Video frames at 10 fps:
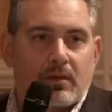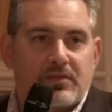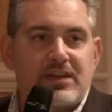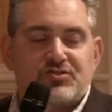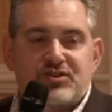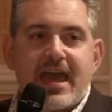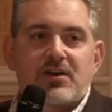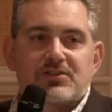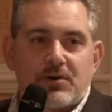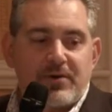These
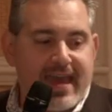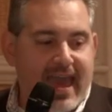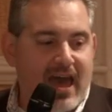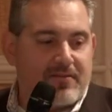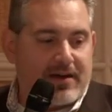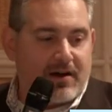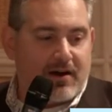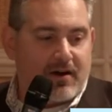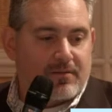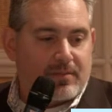channels that we have
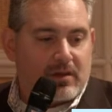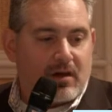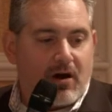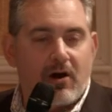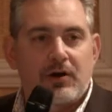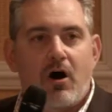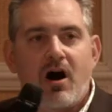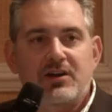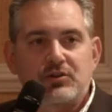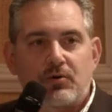here are an
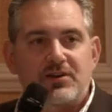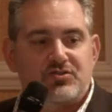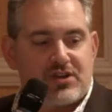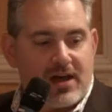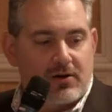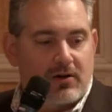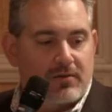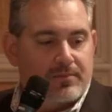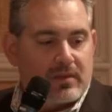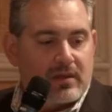auditory channel
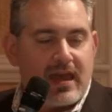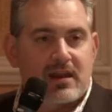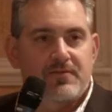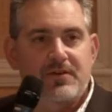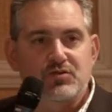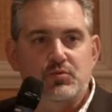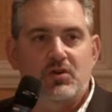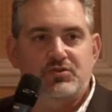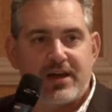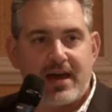and a
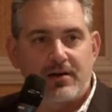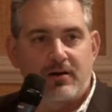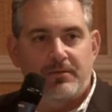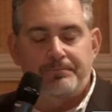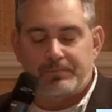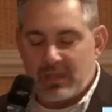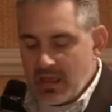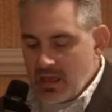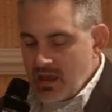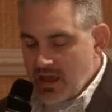visual channel,
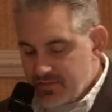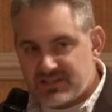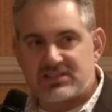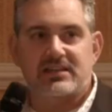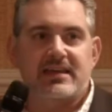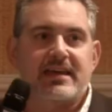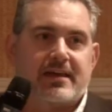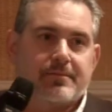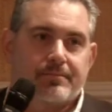and this is the key.